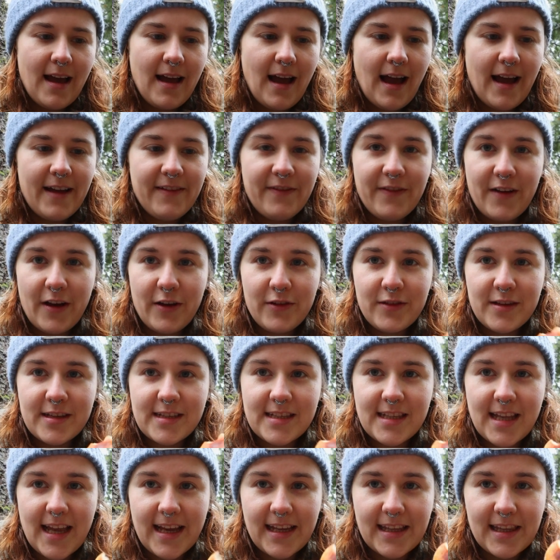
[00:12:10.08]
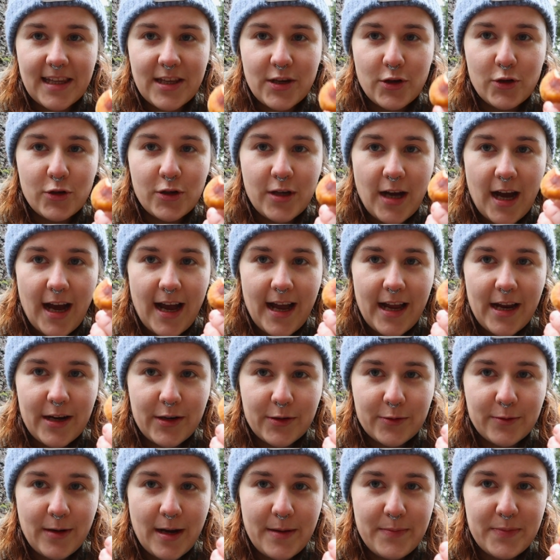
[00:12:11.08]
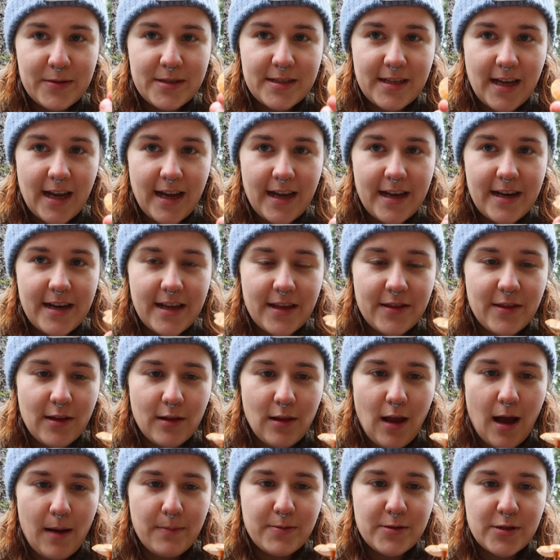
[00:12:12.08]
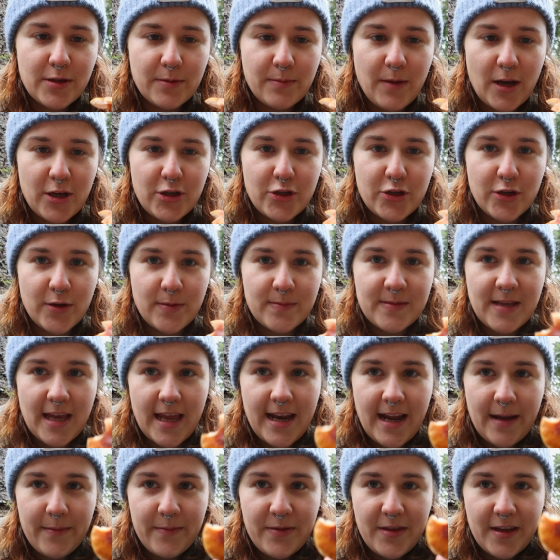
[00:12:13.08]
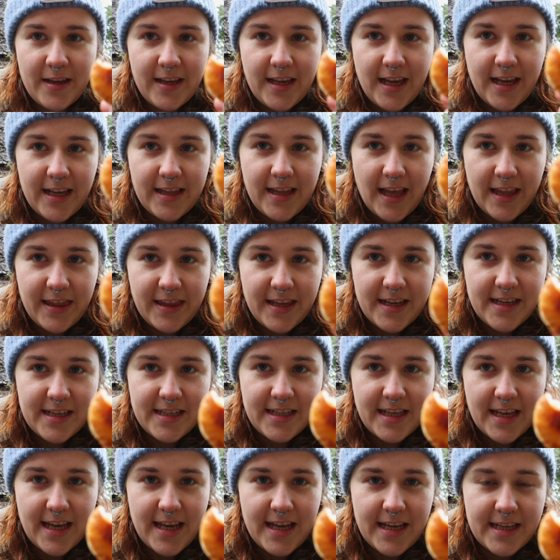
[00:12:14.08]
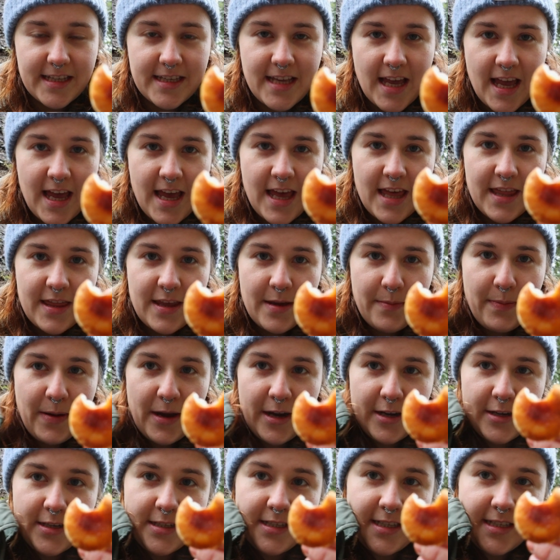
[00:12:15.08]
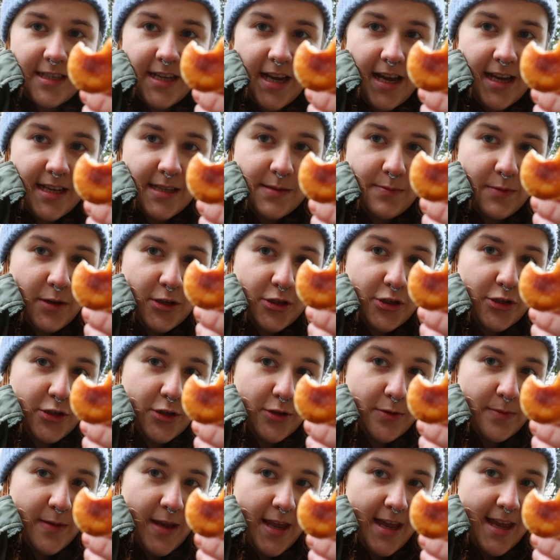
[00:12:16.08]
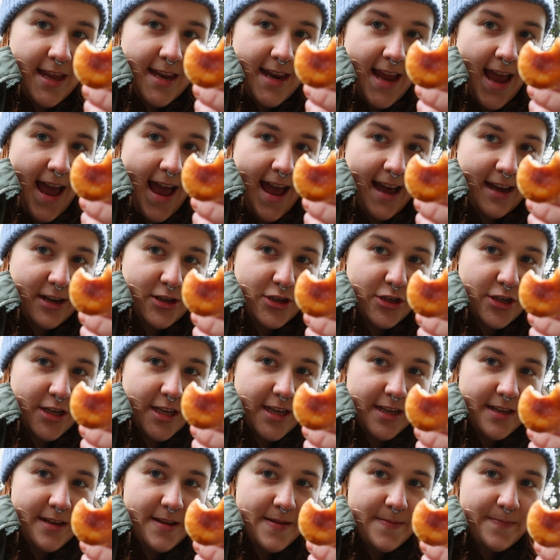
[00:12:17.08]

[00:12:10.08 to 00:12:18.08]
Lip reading: I found this like little guy right beside the lobster mushrooms, and I'm thinking that this is the parasitized mushroom in action.